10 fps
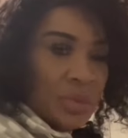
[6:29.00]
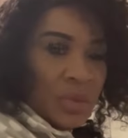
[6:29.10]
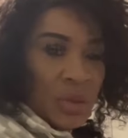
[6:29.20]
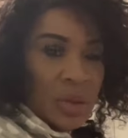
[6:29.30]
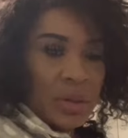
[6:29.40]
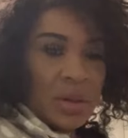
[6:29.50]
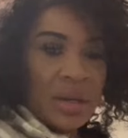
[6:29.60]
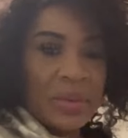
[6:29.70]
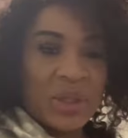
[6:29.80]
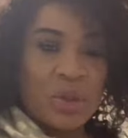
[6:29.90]
I'm not
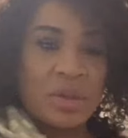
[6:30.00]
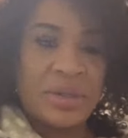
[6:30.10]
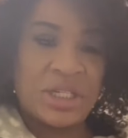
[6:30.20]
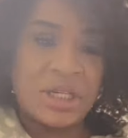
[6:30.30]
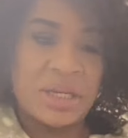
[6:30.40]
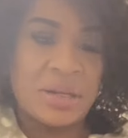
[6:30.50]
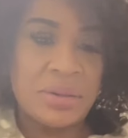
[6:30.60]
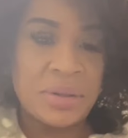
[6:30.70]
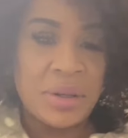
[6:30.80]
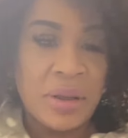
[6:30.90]
lucky, I'm showing my
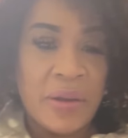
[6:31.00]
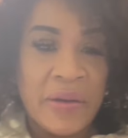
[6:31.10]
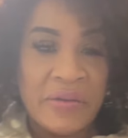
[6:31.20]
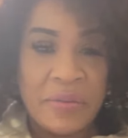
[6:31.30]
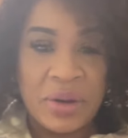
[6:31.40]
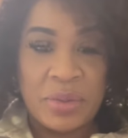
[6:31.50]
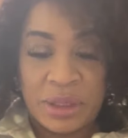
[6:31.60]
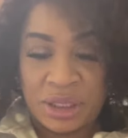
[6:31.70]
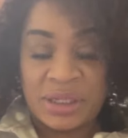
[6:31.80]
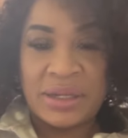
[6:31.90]
chicken. So I do
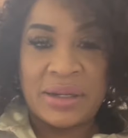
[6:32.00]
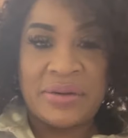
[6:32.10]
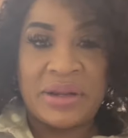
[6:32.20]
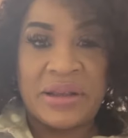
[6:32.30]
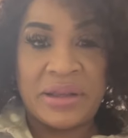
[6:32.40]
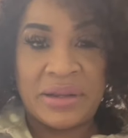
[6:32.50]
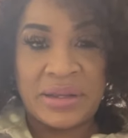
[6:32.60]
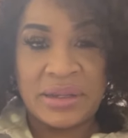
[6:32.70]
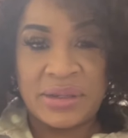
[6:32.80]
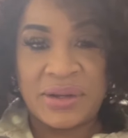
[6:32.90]
my chicken already.
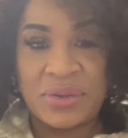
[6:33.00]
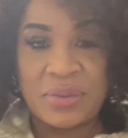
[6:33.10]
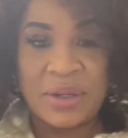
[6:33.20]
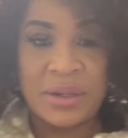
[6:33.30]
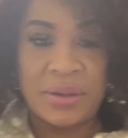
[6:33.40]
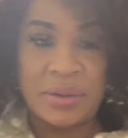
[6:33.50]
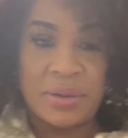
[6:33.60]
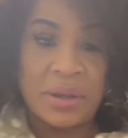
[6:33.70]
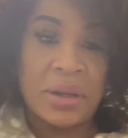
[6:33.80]
This is for tomorrow.